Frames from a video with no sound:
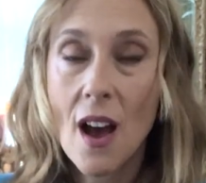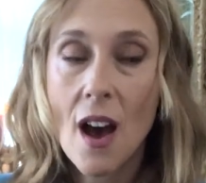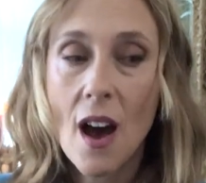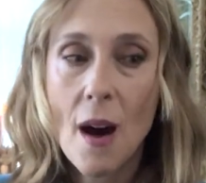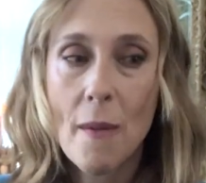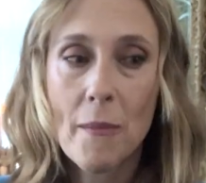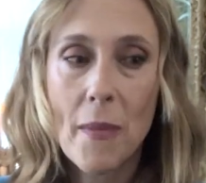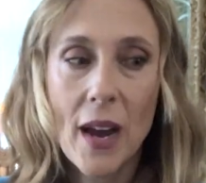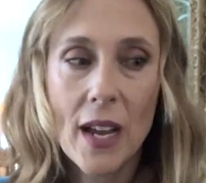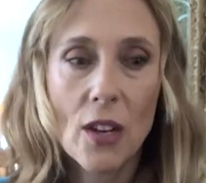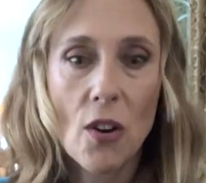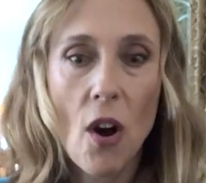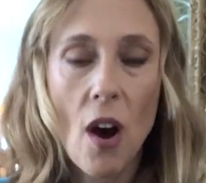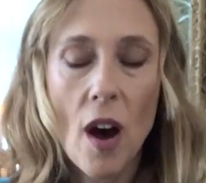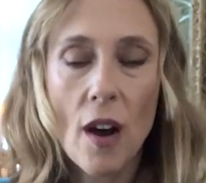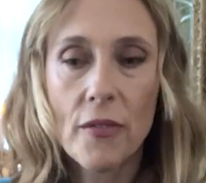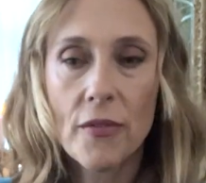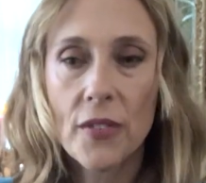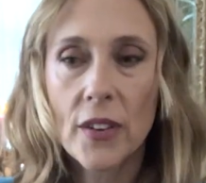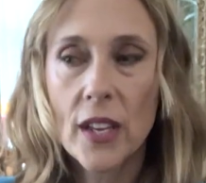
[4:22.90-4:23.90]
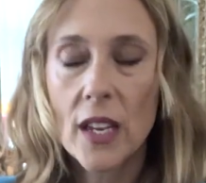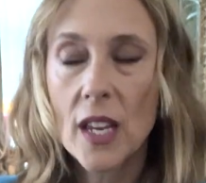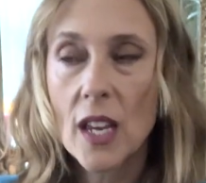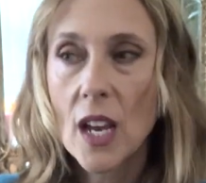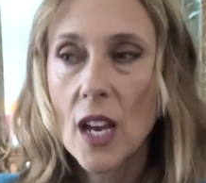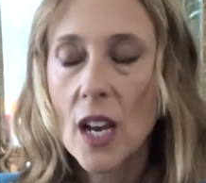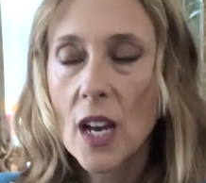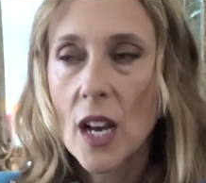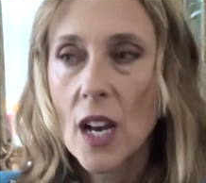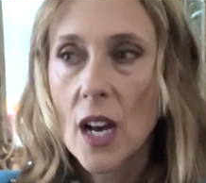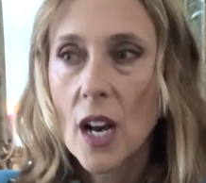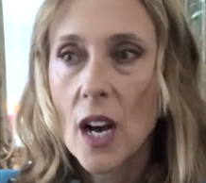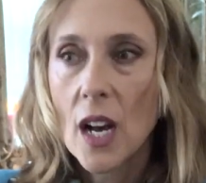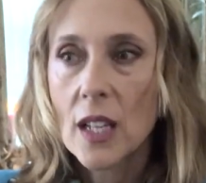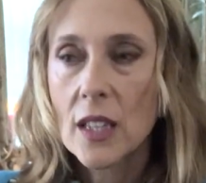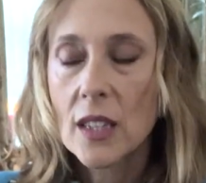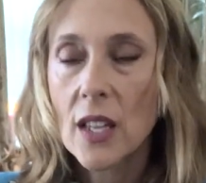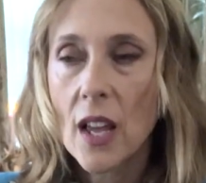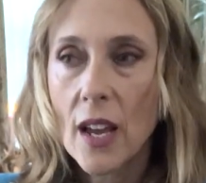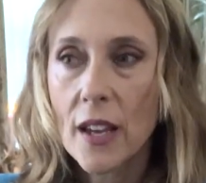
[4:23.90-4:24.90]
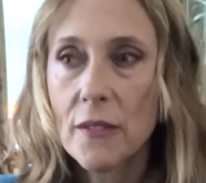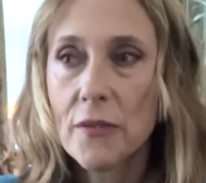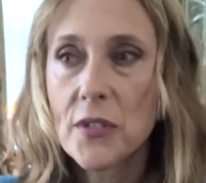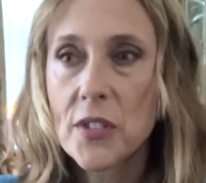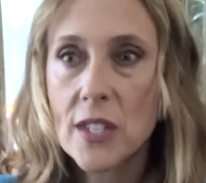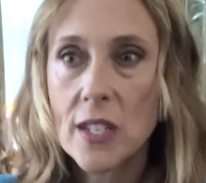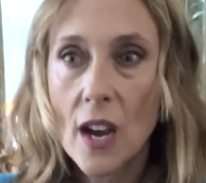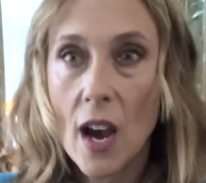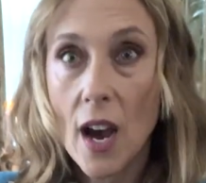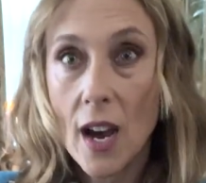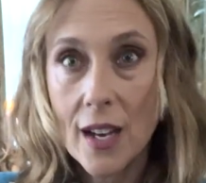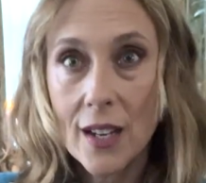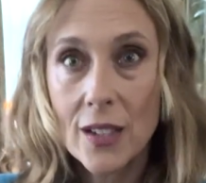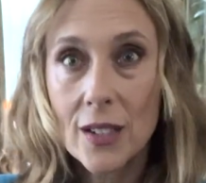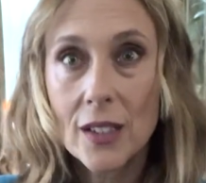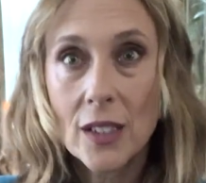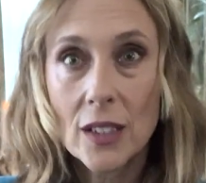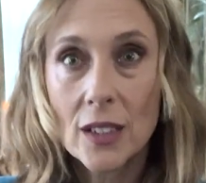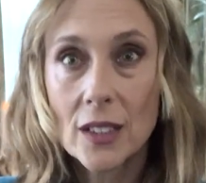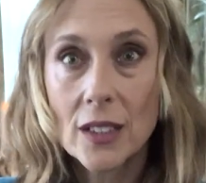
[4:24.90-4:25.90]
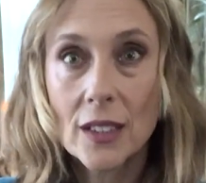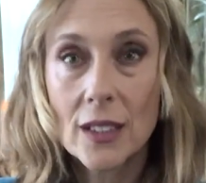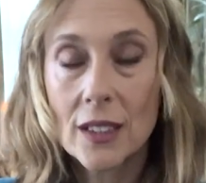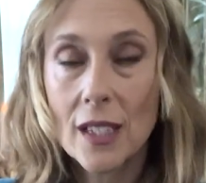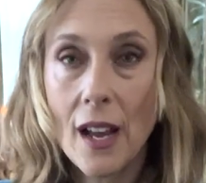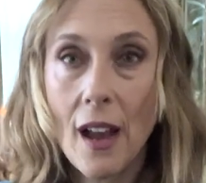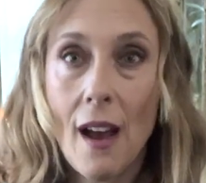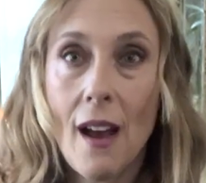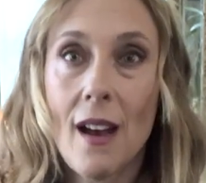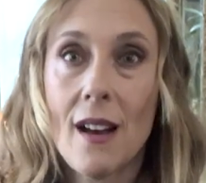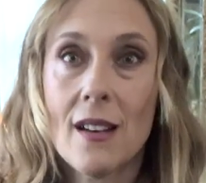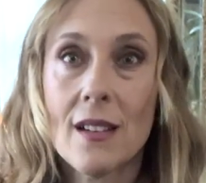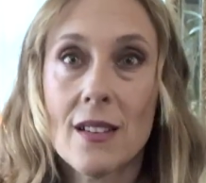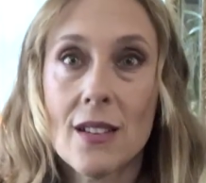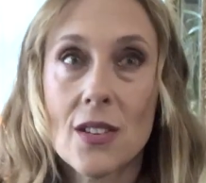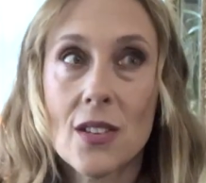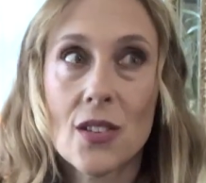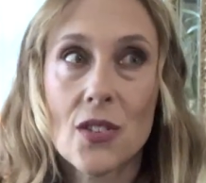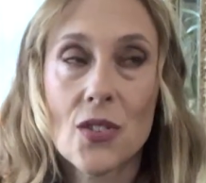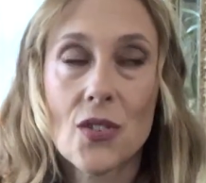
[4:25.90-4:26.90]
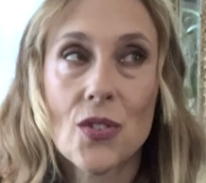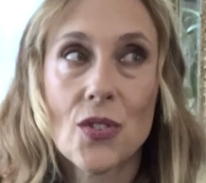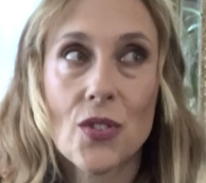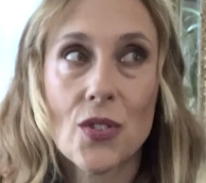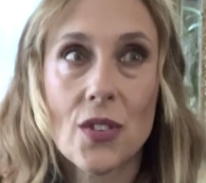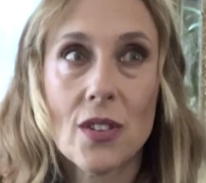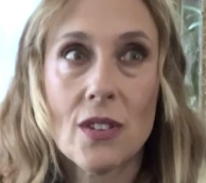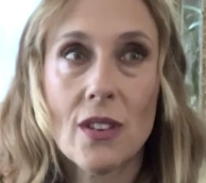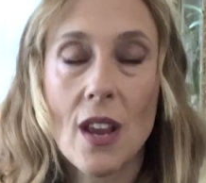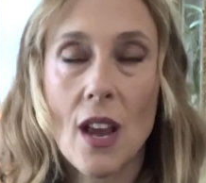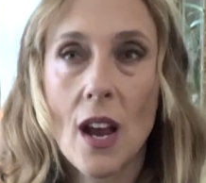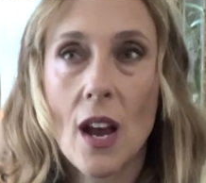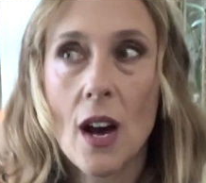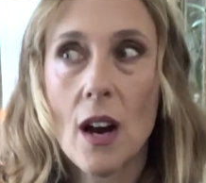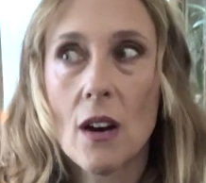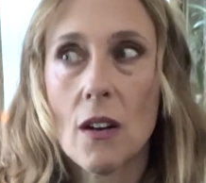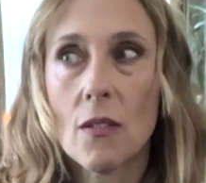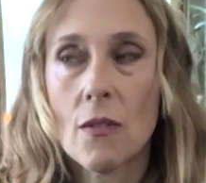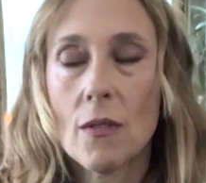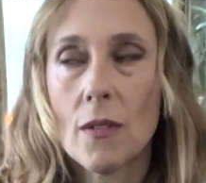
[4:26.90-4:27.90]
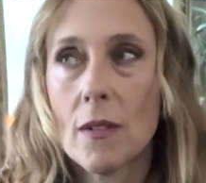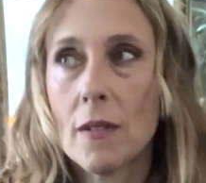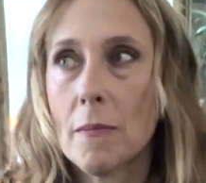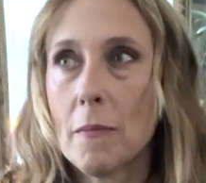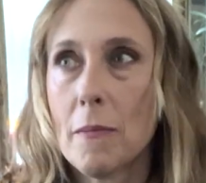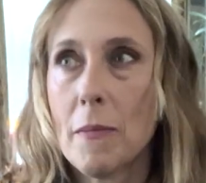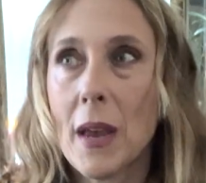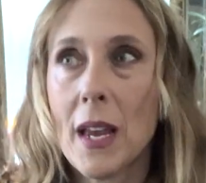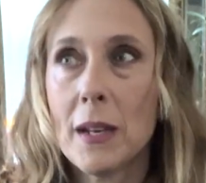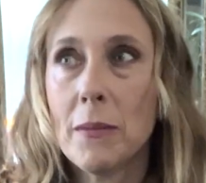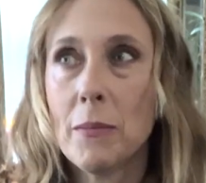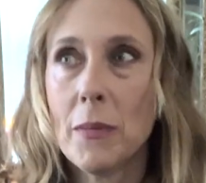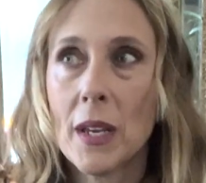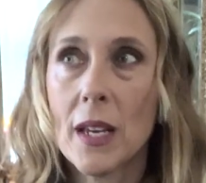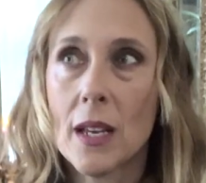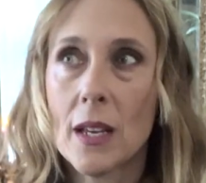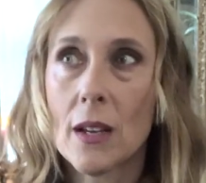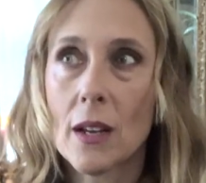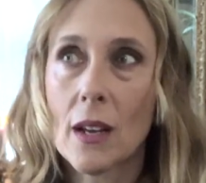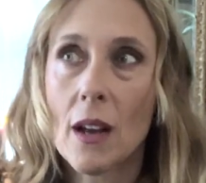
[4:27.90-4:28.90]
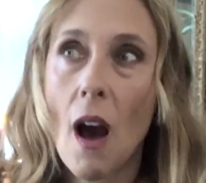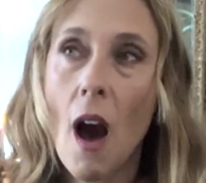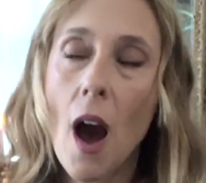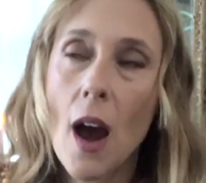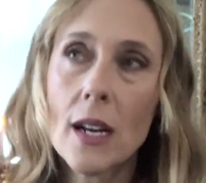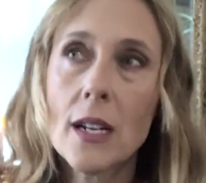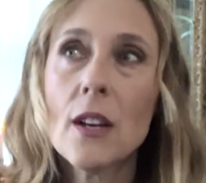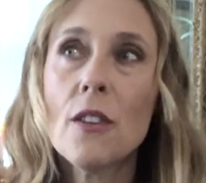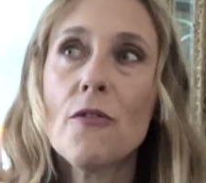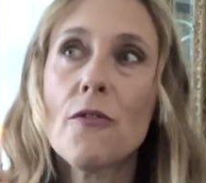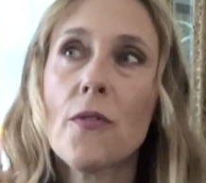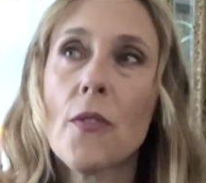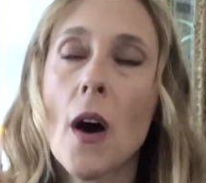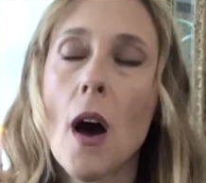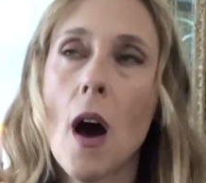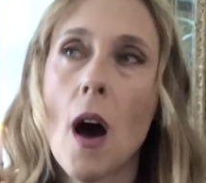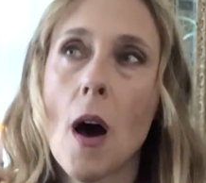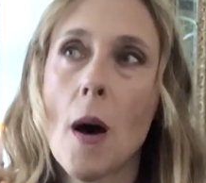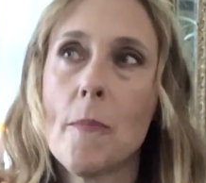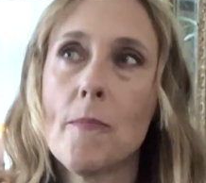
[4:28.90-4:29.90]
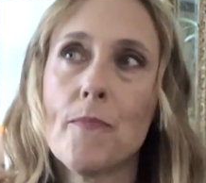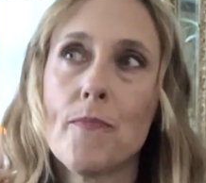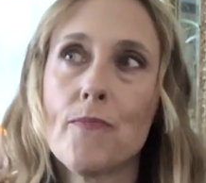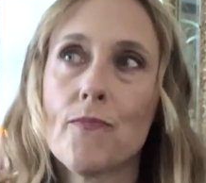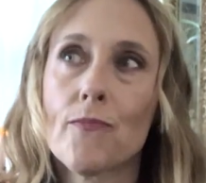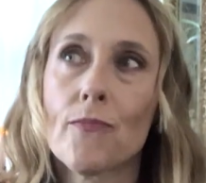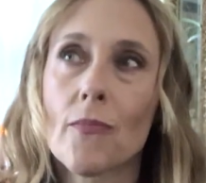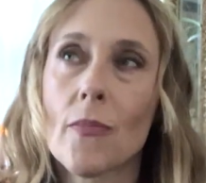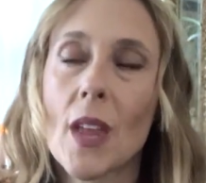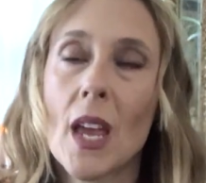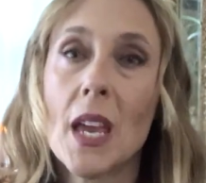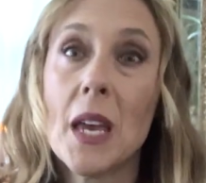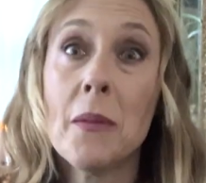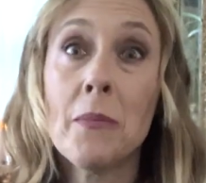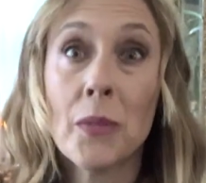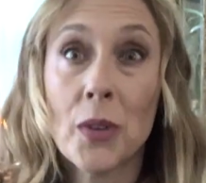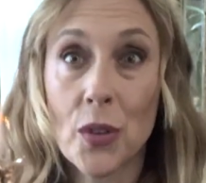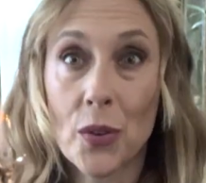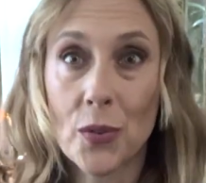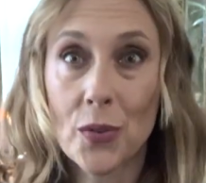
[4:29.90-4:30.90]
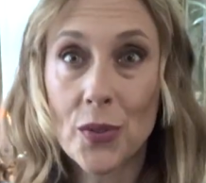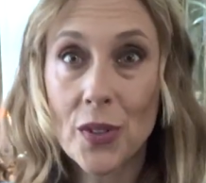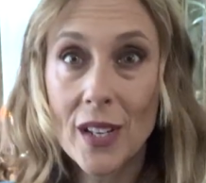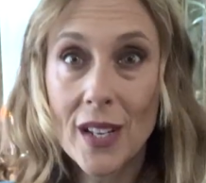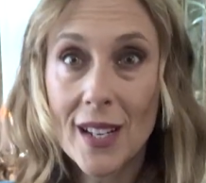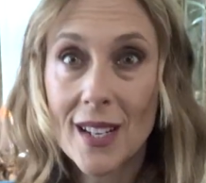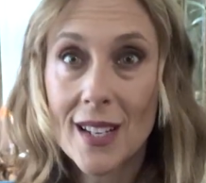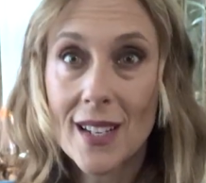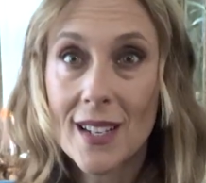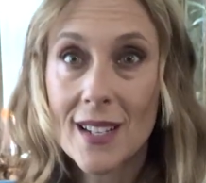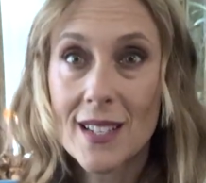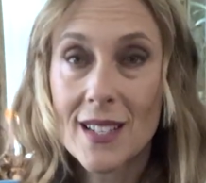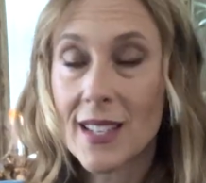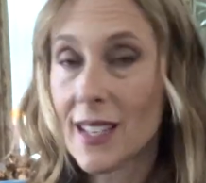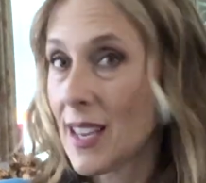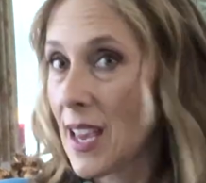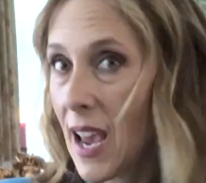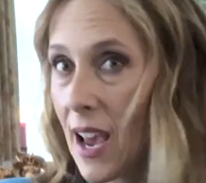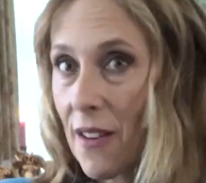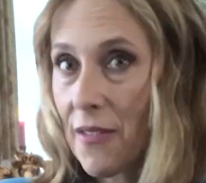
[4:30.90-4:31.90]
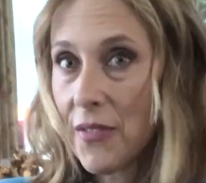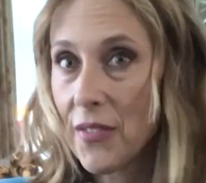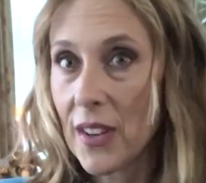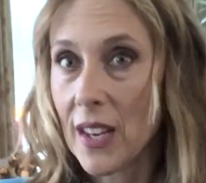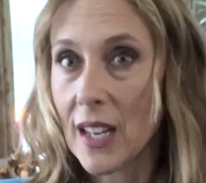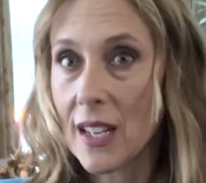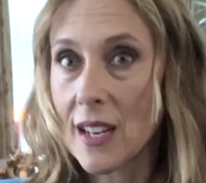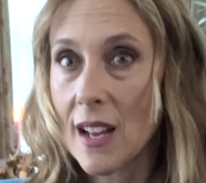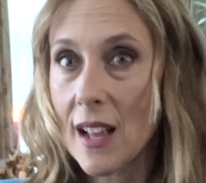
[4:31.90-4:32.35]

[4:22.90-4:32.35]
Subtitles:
My coffee lifestyle has now made me kind of immune to caffeine.